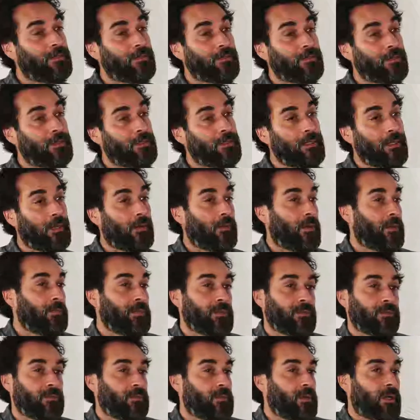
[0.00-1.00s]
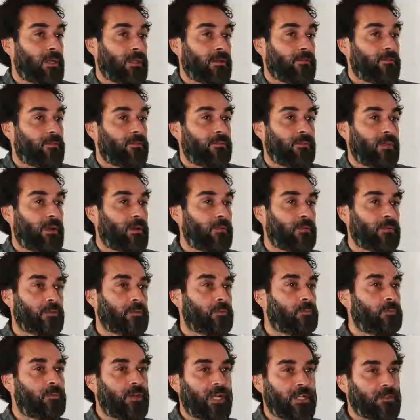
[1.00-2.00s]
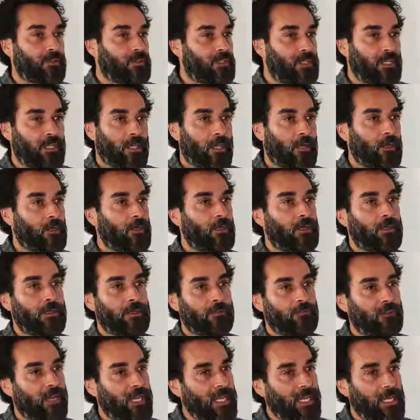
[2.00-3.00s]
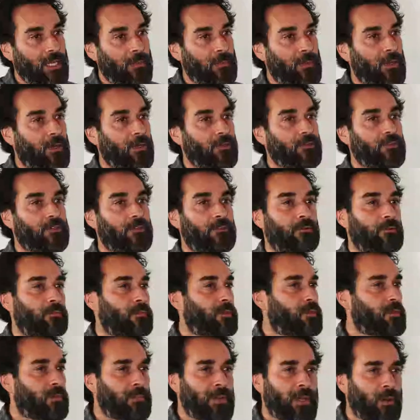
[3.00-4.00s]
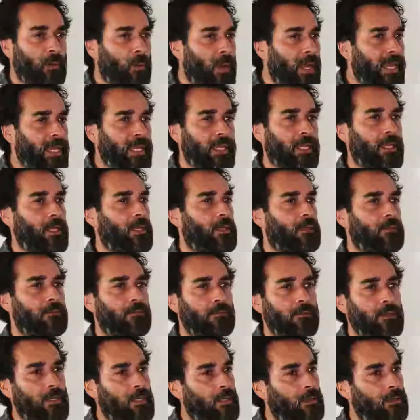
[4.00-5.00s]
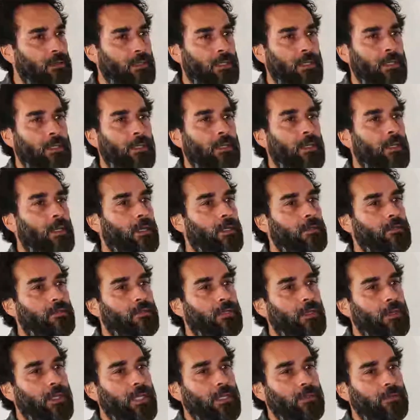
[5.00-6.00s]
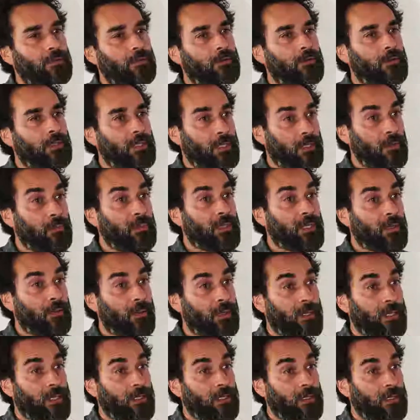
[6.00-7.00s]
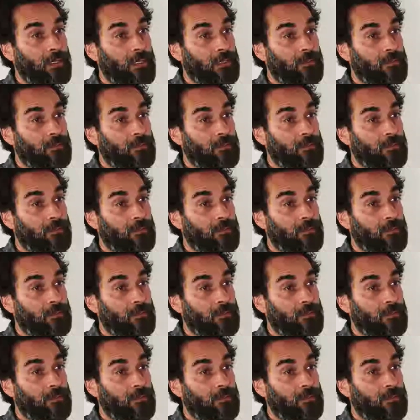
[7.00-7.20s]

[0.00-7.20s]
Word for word: And at the you know I was kind of I was practicing yoga and a Reiki master and was a bit wacky and you know and so he thought he'd be quite